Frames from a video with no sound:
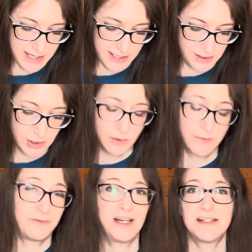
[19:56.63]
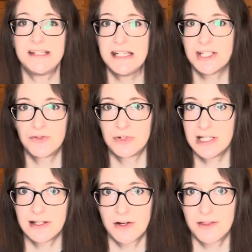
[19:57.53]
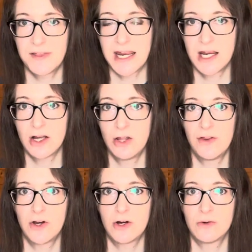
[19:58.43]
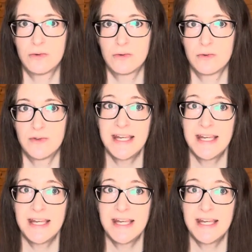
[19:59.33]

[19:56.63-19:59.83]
So fantasy isn't really their thing, although they